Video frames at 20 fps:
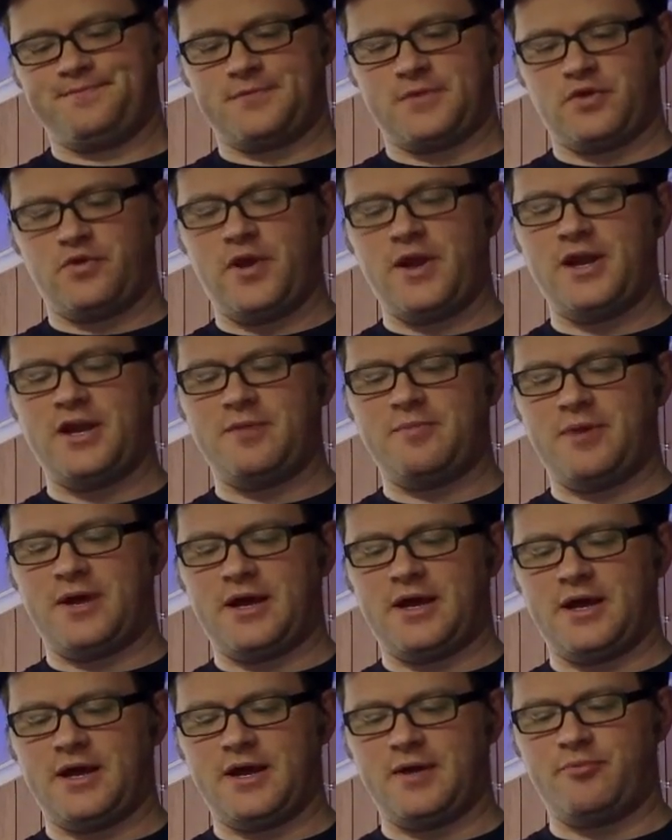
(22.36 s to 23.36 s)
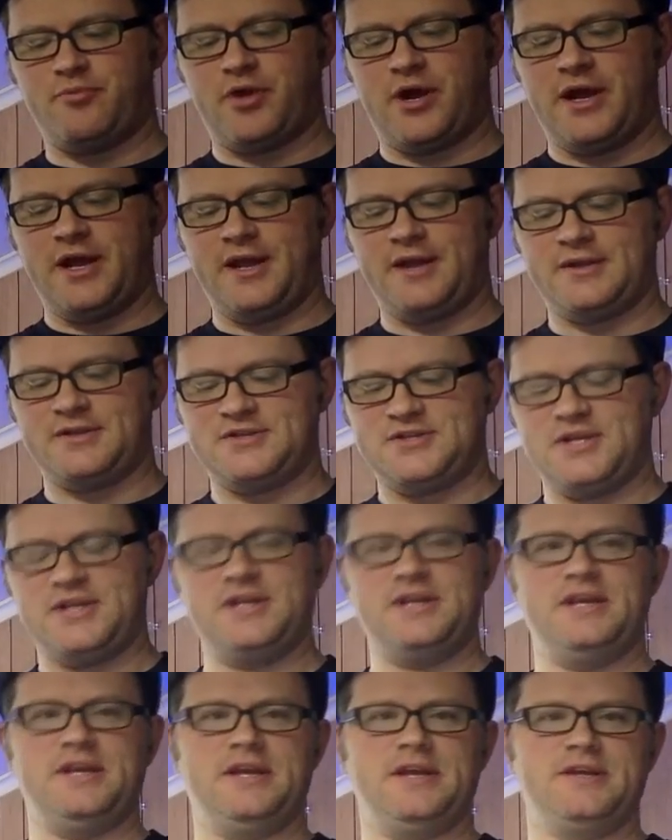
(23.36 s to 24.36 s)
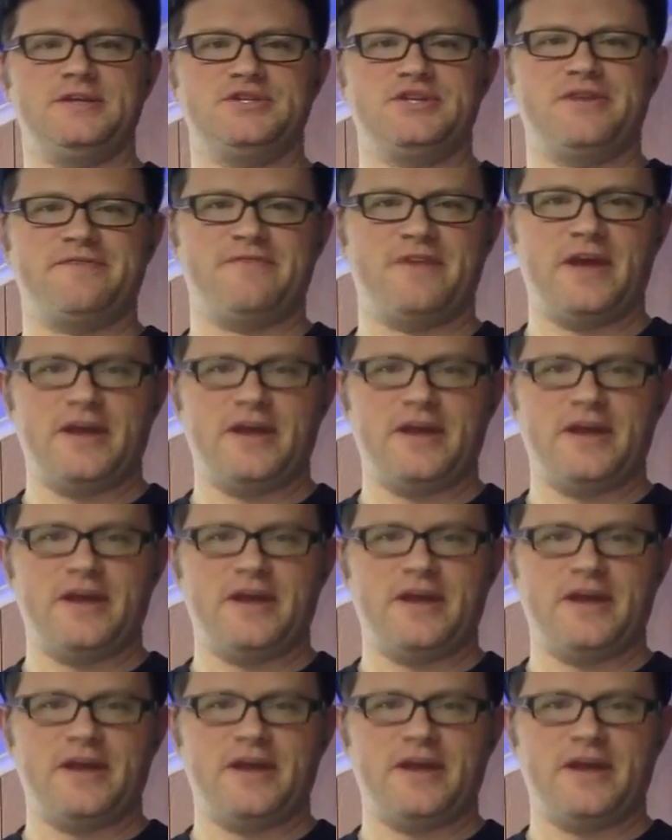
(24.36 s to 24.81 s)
Created by Brian Sidney and Jeff